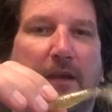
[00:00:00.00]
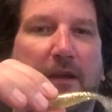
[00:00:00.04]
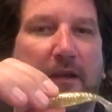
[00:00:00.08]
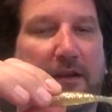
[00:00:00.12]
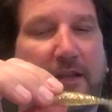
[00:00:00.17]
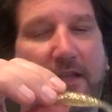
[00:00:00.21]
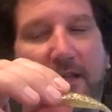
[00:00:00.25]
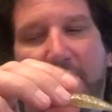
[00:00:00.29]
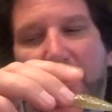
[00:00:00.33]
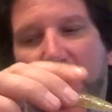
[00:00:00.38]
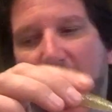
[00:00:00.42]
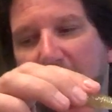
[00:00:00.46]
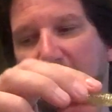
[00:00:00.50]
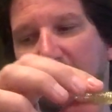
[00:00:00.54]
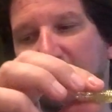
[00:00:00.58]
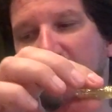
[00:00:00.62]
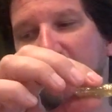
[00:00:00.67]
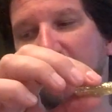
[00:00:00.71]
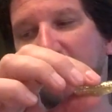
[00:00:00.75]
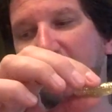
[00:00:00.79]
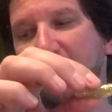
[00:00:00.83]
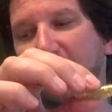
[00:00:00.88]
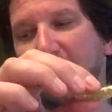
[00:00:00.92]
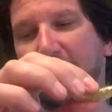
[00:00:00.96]
Again, on the
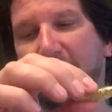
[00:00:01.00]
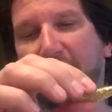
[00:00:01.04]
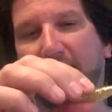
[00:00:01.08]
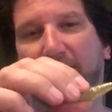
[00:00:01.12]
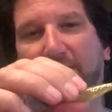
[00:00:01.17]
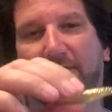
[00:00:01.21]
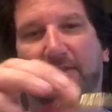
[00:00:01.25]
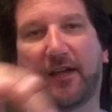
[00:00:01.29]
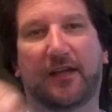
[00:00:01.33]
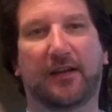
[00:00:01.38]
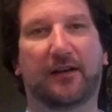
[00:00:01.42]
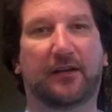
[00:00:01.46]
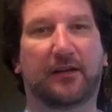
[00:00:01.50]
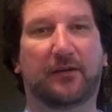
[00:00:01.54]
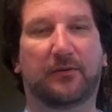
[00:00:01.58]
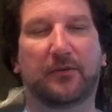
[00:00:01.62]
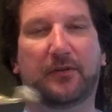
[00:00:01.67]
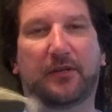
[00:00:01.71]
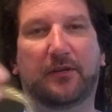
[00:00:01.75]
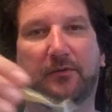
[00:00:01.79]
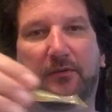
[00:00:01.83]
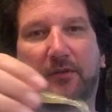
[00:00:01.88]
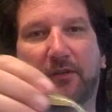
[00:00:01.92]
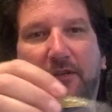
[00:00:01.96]
sunny days, kind of like
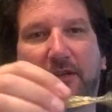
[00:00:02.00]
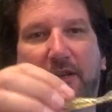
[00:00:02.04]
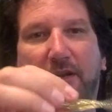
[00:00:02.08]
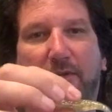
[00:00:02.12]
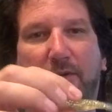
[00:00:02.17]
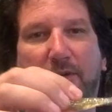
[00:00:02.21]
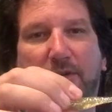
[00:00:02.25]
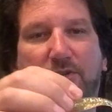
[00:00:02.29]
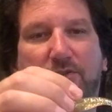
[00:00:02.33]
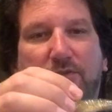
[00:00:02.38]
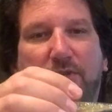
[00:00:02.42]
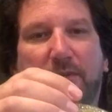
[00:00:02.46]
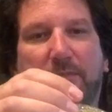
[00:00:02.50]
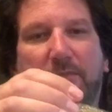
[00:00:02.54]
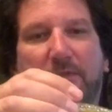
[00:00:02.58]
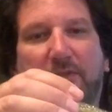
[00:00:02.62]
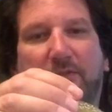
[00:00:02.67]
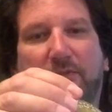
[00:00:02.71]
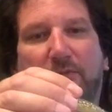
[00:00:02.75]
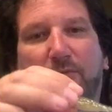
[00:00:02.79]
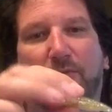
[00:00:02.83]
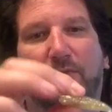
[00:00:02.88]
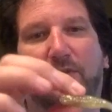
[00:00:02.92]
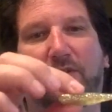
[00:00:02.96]
we did with the DOA shrimp,
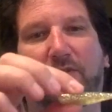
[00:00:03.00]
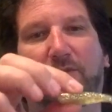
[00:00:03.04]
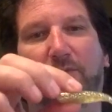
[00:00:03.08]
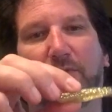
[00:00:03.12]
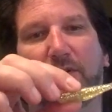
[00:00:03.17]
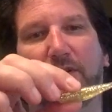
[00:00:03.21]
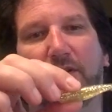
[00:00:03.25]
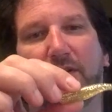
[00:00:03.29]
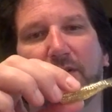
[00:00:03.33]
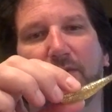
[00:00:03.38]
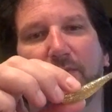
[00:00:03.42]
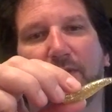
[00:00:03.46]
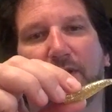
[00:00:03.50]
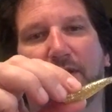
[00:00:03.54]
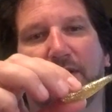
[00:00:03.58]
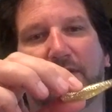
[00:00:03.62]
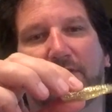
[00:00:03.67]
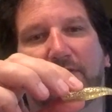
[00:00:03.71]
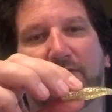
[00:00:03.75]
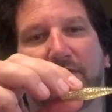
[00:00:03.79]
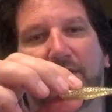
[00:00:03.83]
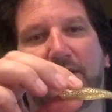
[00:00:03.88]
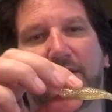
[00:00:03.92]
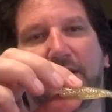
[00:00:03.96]
this one works really well
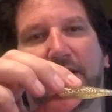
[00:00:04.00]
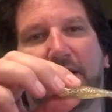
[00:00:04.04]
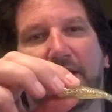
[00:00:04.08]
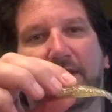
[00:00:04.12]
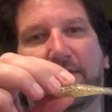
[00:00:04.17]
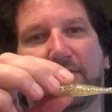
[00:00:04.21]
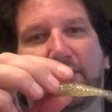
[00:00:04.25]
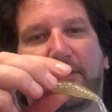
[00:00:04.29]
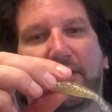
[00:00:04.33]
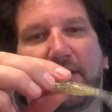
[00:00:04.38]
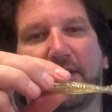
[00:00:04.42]
on the sunny days.